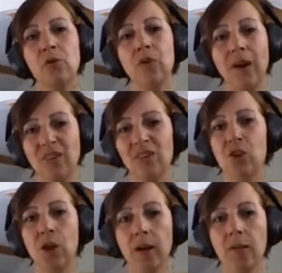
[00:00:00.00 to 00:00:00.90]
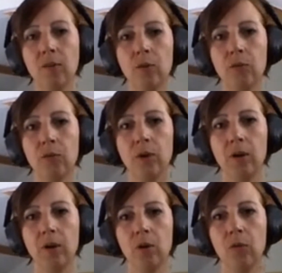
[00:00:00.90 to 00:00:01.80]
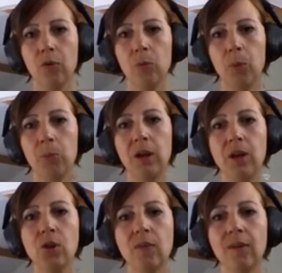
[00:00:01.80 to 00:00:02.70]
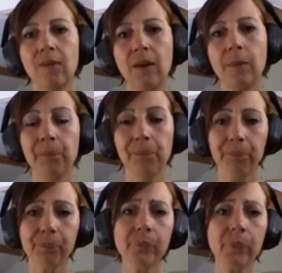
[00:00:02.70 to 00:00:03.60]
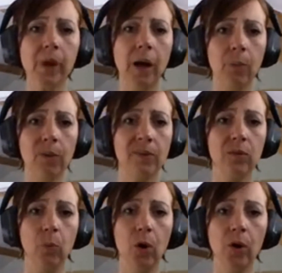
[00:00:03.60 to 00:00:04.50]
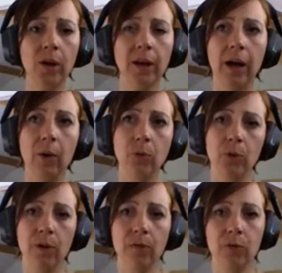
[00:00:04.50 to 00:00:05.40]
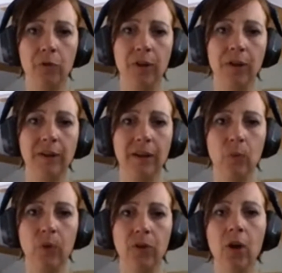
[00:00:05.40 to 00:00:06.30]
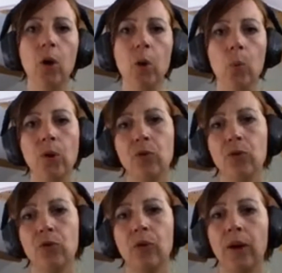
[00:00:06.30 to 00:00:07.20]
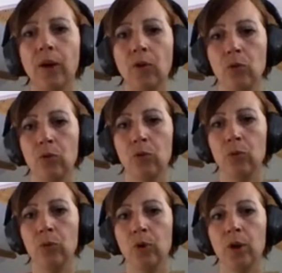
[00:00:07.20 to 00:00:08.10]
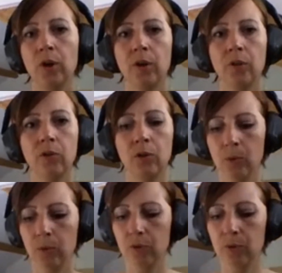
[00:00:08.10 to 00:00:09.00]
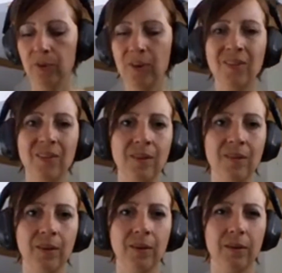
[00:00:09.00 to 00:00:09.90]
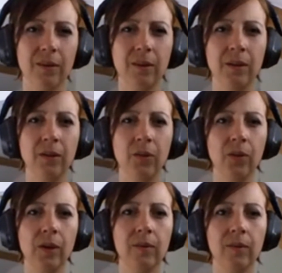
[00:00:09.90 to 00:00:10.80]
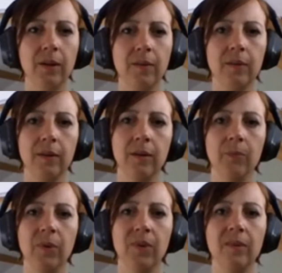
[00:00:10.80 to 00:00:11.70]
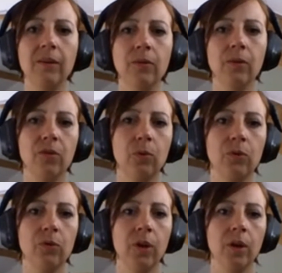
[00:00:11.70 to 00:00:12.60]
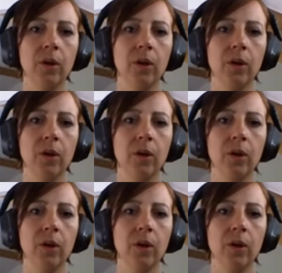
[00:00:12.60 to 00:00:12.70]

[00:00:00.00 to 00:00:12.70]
the fact checks of your full population testing. How is this working and how do you have to fit it in with what you're trying to do? So I think these are little things that the standards could,